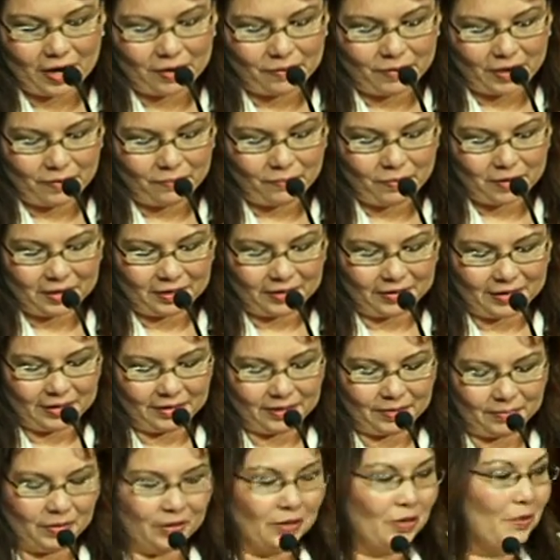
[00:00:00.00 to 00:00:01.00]
I want to say
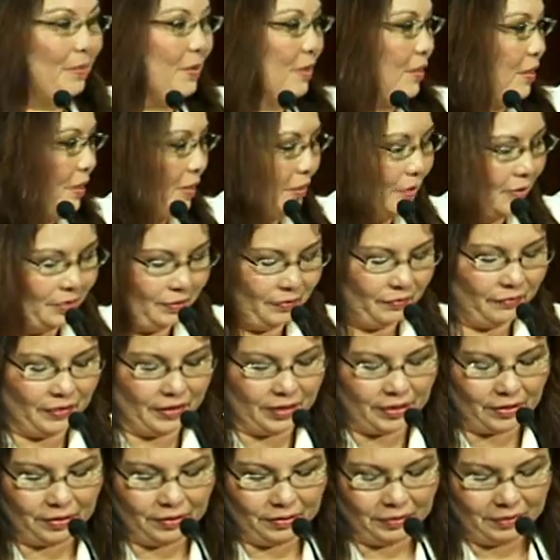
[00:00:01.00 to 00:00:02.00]
something to Mr.
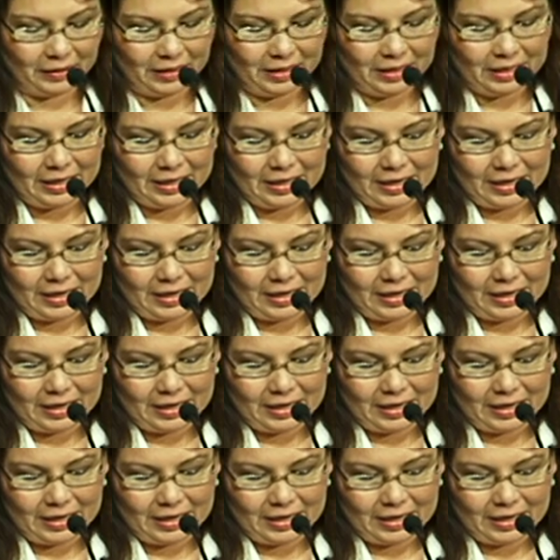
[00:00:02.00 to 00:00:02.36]
Farrell.